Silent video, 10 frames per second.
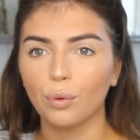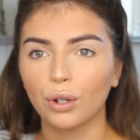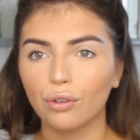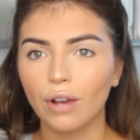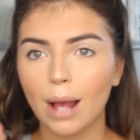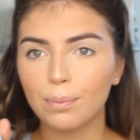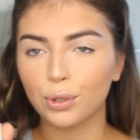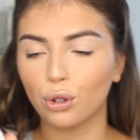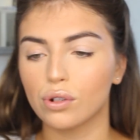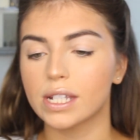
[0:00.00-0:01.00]
You want to
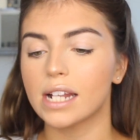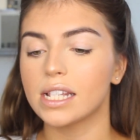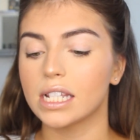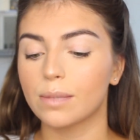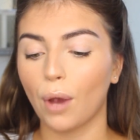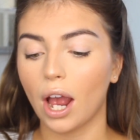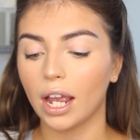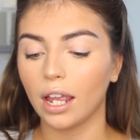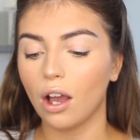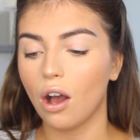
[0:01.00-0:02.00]
grab your setting
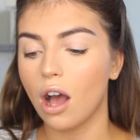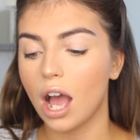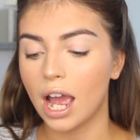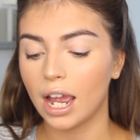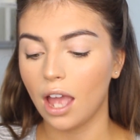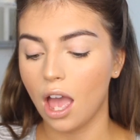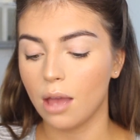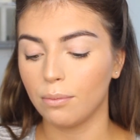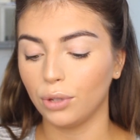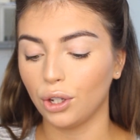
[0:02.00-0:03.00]
spray.
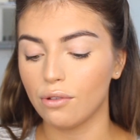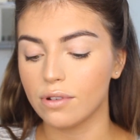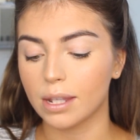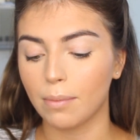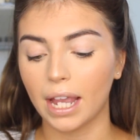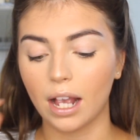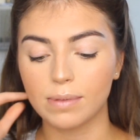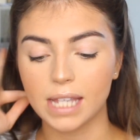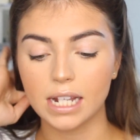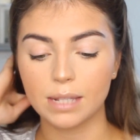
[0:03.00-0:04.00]
I use the
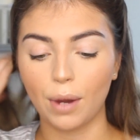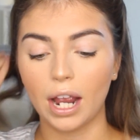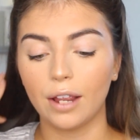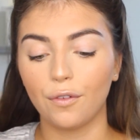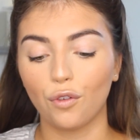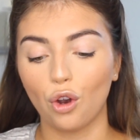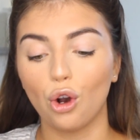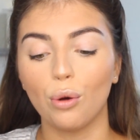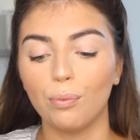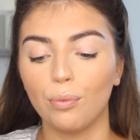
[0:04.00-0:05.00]
makeup setting spray
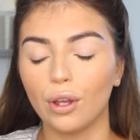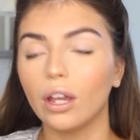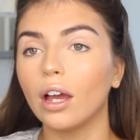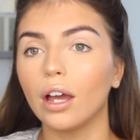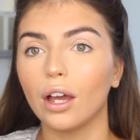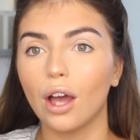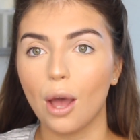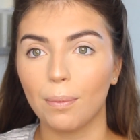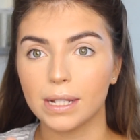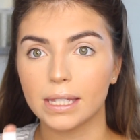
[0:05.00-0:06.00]
from
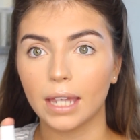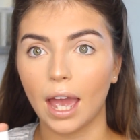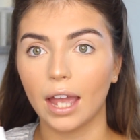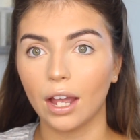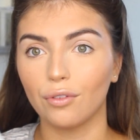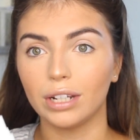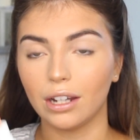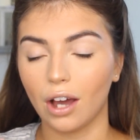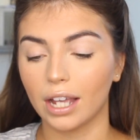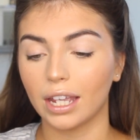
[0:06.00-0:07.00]
Urban Decay. I really
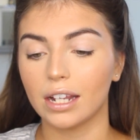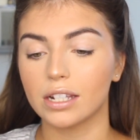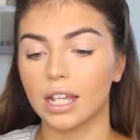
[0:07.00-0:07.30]
like it.